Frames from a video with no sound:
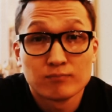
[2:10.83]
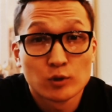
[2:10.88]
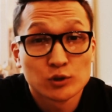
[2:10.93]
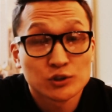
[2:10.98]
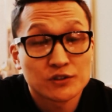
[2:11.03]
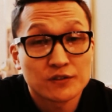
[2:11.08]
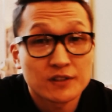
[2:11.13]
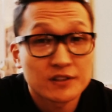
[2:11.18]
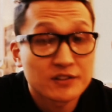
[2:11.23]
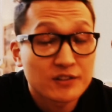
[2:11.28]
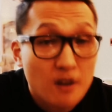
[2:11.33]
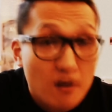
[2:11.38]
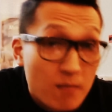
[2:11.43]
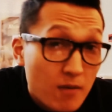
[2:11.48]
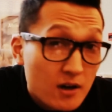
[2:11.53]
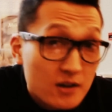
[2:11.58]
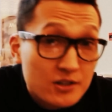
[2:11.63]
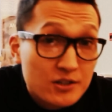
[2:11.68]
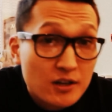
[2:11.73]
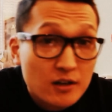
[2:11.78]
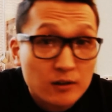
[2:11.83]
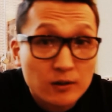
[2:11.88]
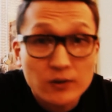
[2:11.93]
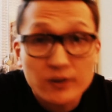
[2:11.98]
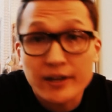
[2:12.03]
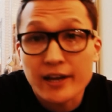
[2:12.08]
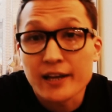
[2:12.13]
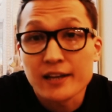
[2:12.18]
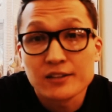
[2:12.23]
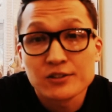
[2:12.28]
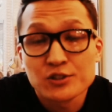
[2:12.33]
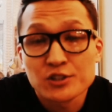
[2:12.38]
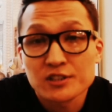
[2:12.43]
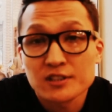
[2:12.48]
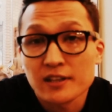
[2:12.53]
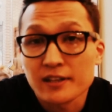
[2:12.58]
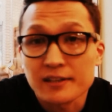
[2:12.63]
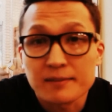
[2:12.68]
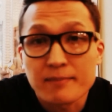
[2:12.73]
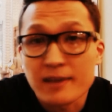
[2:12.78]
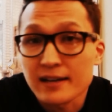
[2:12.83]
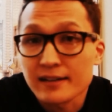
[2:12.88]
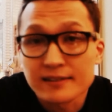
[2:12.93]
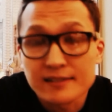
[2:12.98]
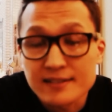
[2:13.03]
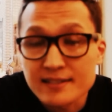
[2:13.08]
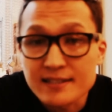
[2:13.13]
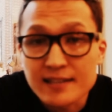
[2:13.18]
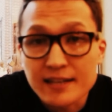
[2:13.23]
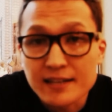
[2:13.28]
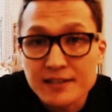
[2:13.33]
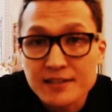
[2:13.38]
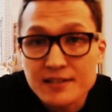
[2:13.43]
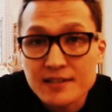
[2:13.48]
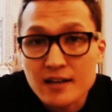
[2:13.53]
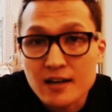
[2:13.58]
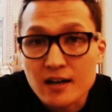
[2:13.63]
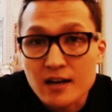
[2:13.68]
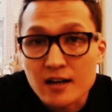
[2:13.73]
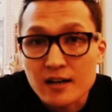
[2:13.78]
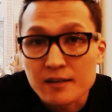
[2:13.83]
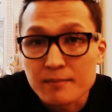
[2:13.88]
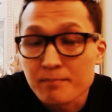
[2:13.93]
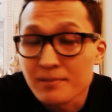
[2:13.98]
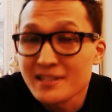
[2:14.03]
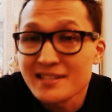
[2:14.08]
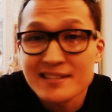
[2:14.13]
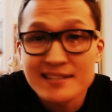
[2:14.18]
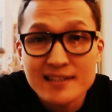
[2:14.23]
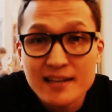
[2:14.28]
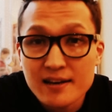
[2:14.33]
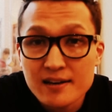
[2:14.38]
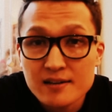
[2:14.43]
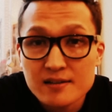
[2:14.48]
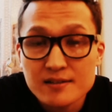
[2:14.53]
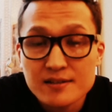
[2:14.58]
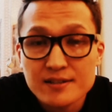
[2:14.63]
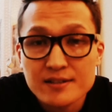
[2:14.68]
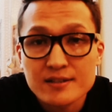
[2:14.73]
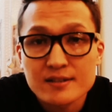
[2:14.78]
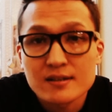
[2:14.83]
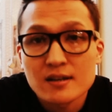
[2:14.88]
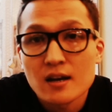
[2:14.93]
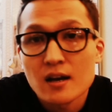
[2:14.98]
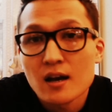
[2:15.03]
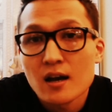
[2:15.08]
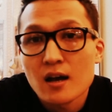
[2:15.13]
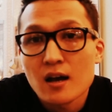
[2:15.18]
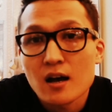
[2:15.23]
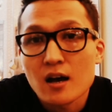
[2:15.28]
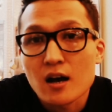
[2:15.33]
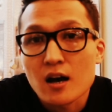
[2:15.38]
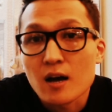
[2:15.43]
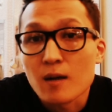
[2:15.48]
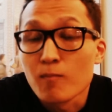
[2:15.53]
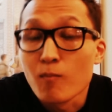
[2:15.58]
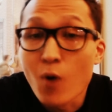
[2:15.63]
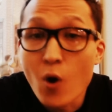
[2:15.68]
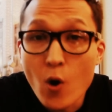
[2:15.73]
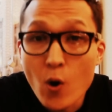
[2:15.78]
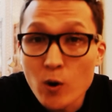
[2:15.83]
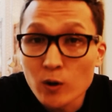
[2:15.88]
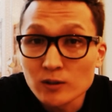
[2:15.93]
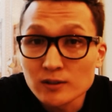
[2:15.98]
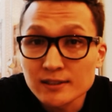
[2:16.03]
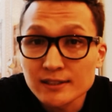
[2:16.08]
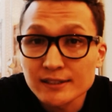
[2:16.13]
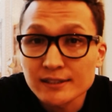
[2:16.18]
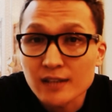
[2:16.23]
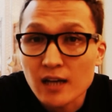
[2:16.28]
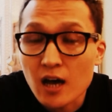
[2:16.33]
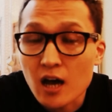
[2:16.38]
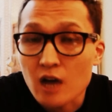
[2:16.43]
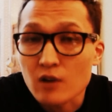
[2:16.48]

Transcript: Most of the Starbucks are located just like back in the States, business centers, malls.